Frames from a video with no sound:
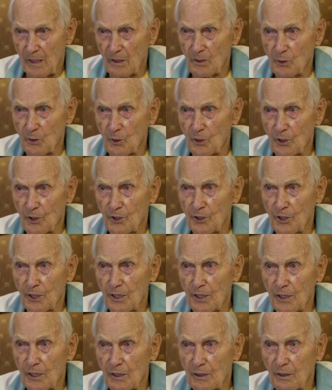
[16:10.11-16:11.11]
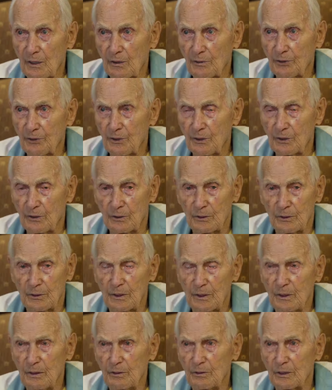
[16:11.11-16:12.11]
in order to get enough to
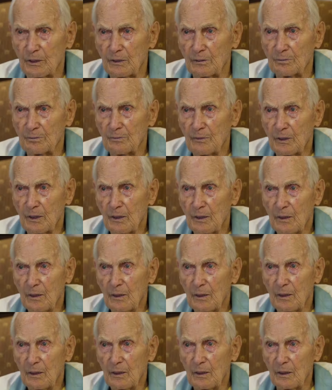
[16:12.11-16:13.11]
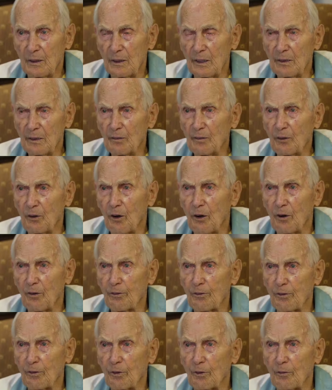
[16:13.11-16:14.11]
even live
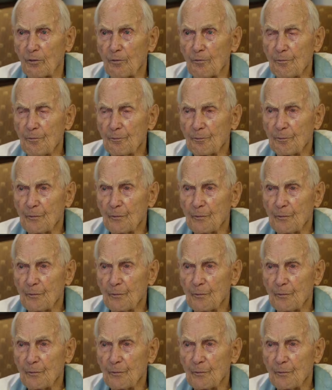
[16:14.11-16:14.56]
off of.